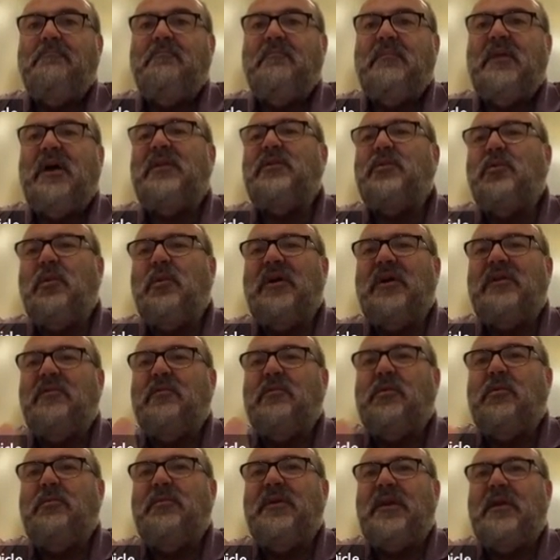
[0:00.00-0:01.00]
Otherwise,
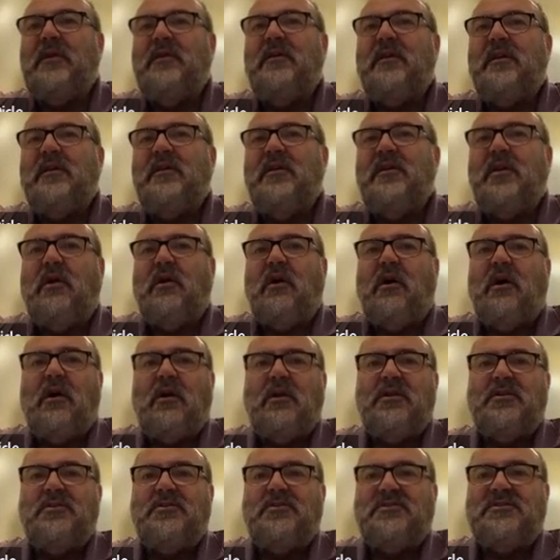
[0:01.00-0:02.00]
it will be
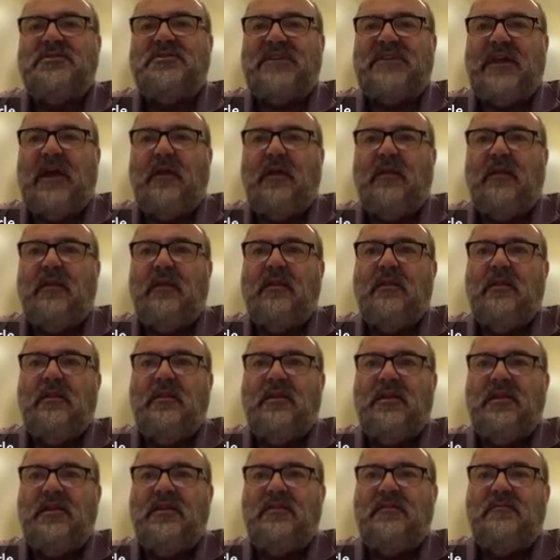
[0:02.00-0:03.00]
harder to sell
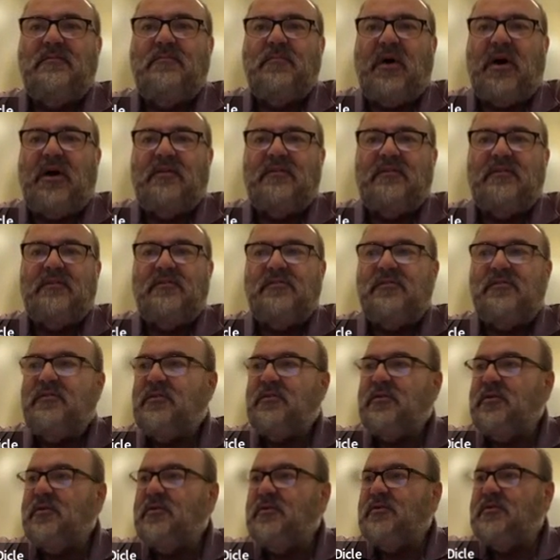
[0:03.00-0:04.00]
these bonds
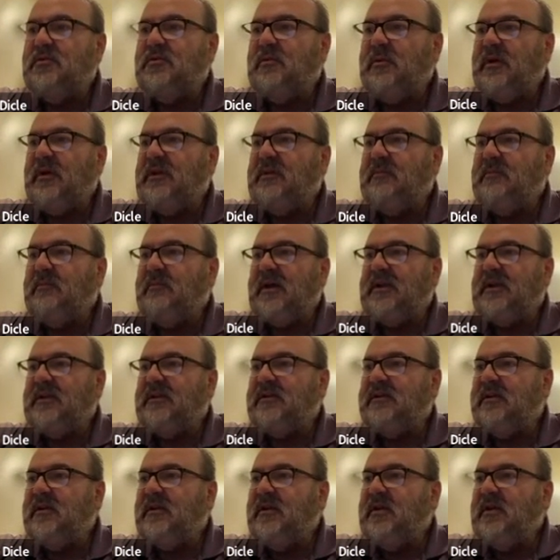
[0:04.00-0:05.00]
to anybody.
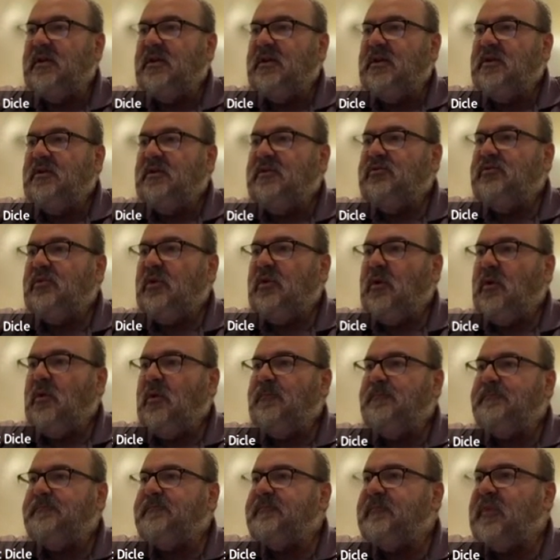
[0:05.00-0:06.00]

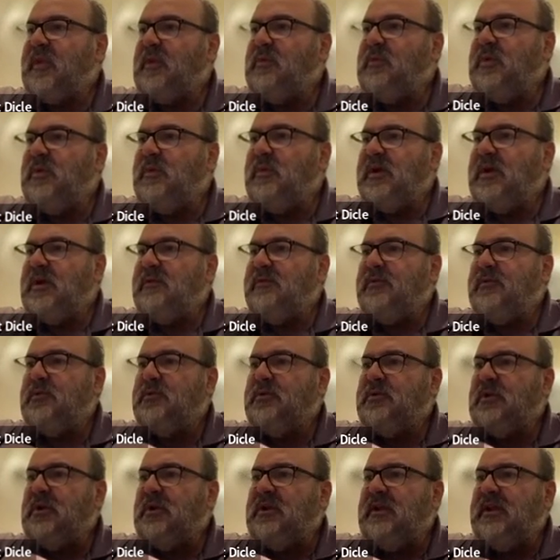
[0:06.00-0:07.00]
So we went through
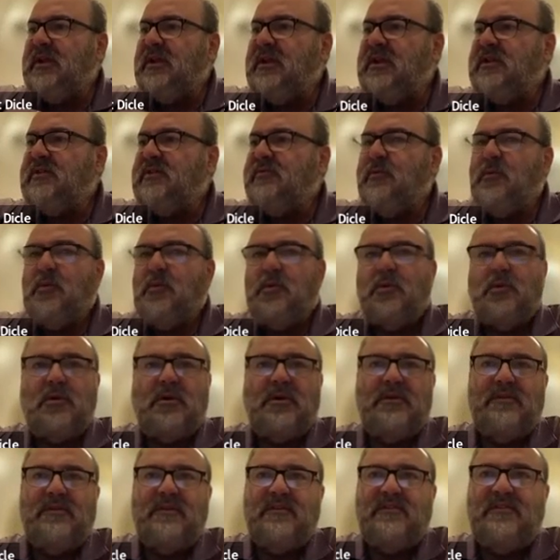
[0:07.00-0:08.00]
the link
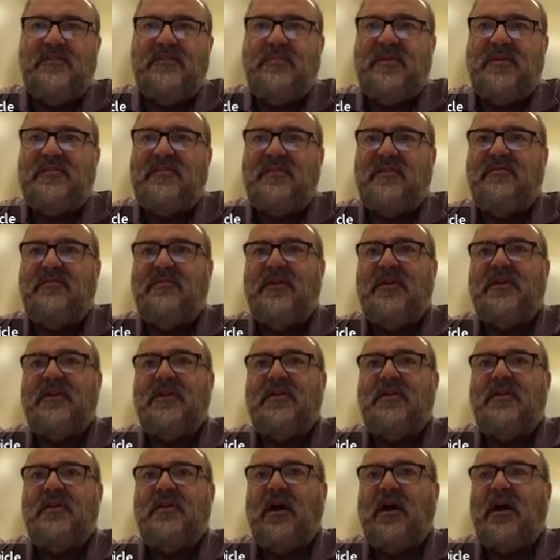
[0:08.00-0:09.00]
for the specific
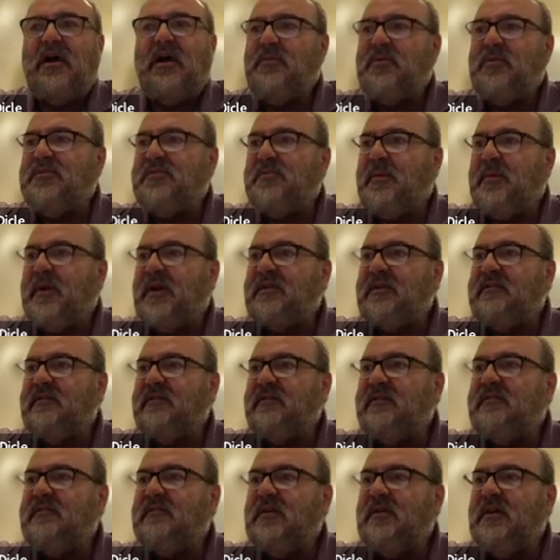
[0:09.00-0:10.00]

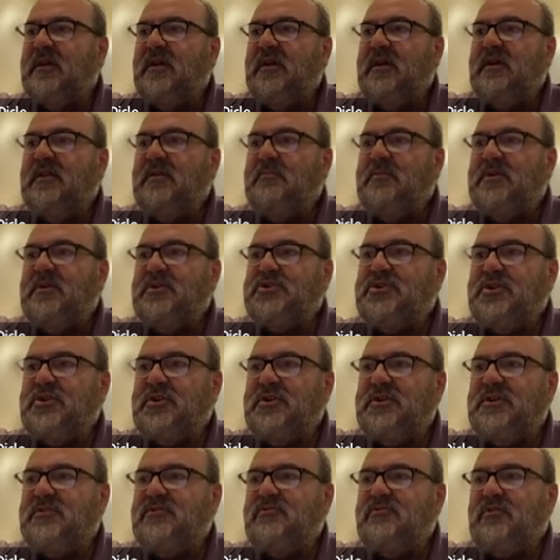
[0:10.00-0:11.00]
prospectus, the
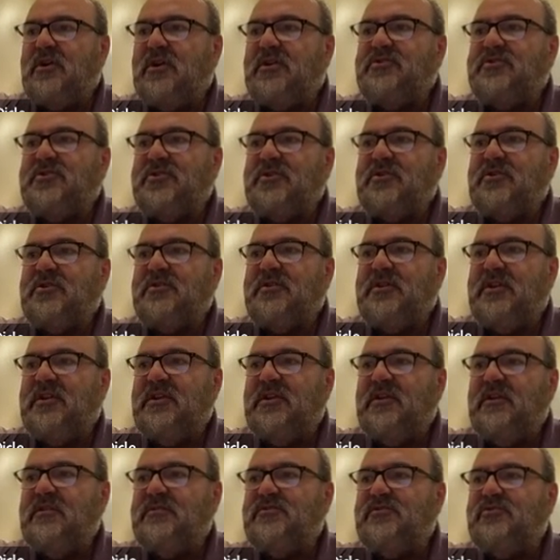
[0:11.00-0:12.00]
maturity structure, the
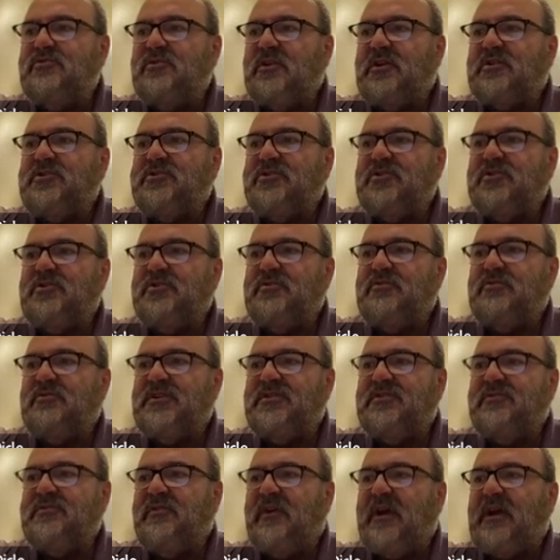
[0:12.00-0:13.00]
yield structure, the
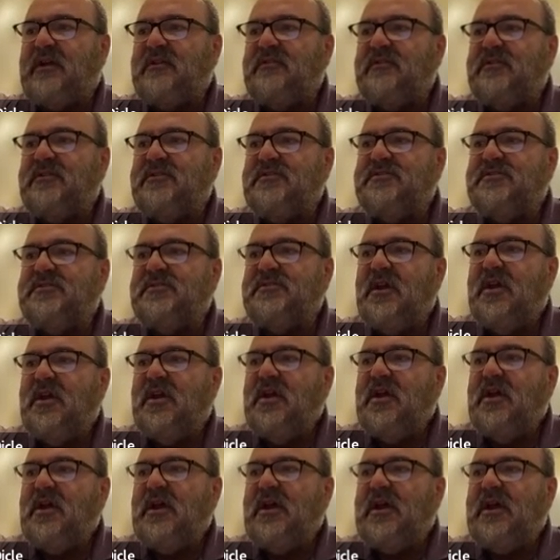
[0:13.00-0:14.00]
risk factors,
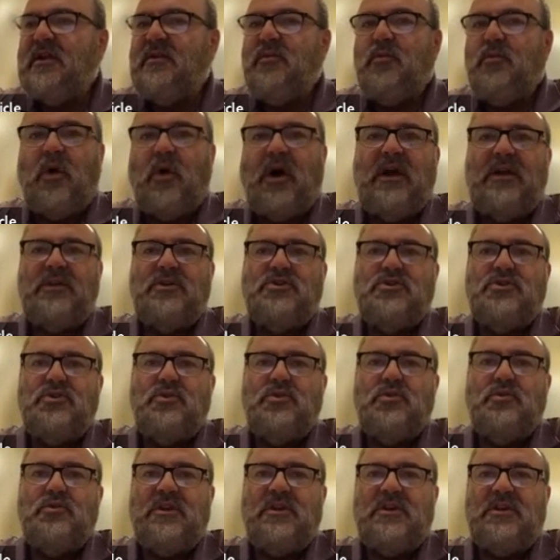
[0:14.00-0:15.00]
and why
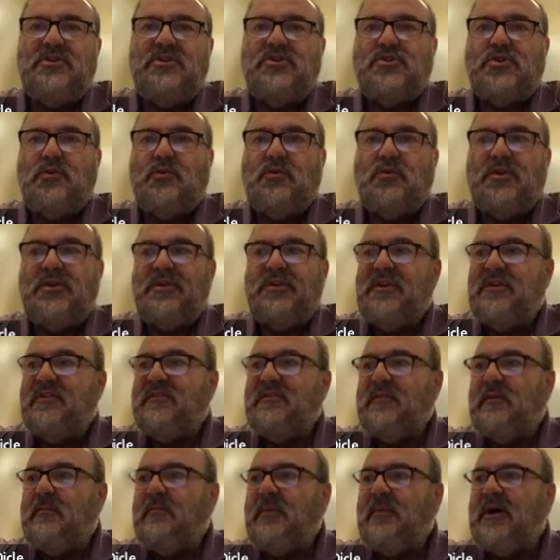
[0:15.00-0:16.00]
do the issuer needs
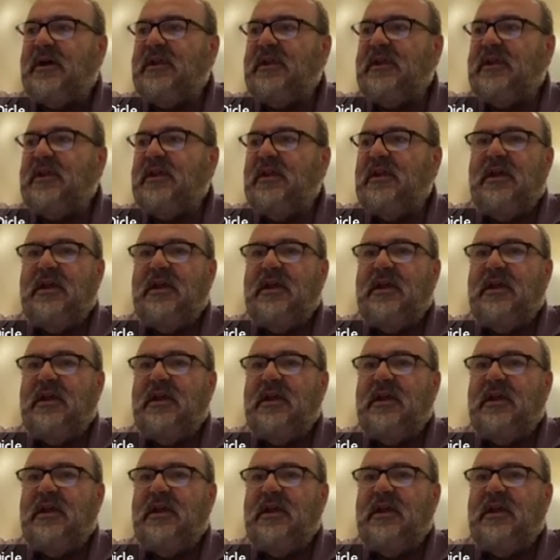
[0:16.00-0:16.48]
the money,